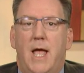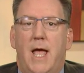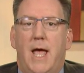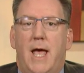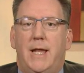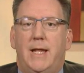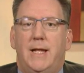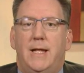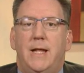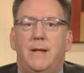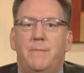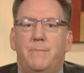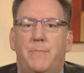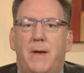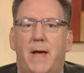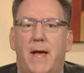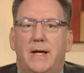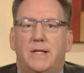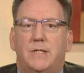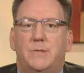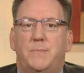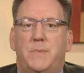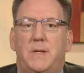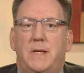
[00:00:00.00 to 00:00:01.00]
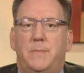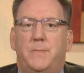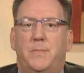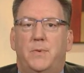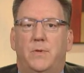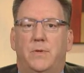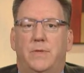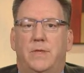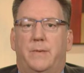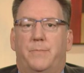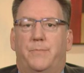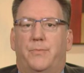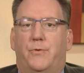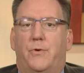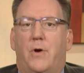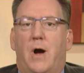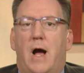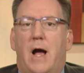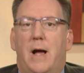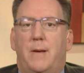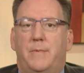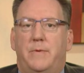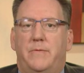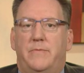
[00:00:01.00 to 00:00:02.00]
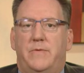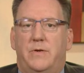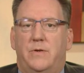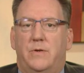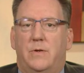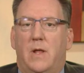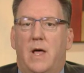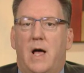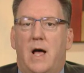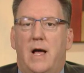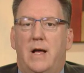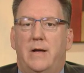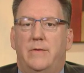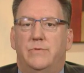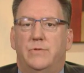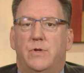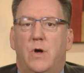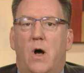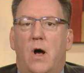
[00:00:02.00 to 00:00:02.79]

And it impacts people in the prime of their lives,